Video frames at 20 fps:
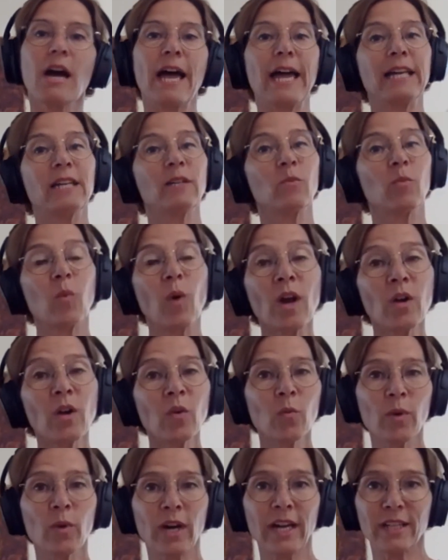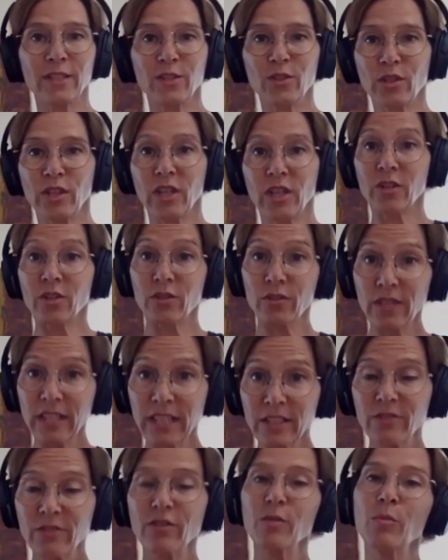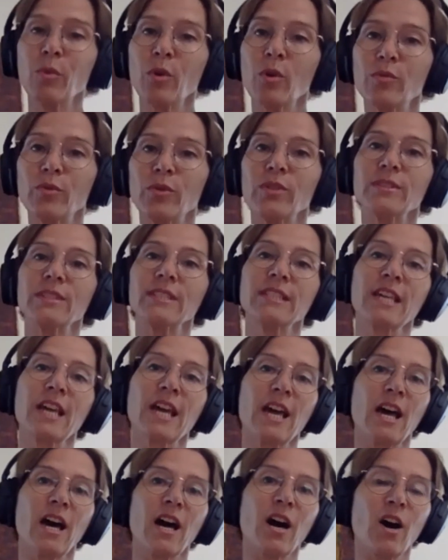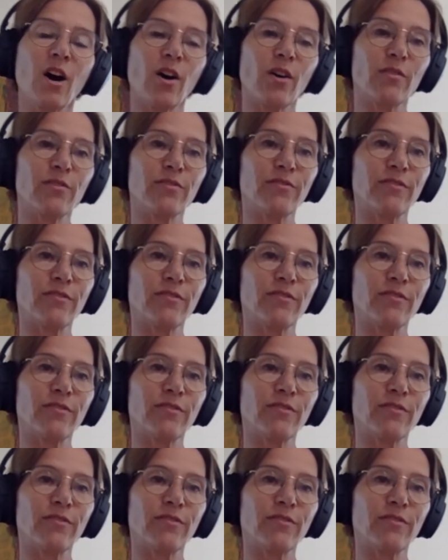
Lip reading: And one way to increase removals of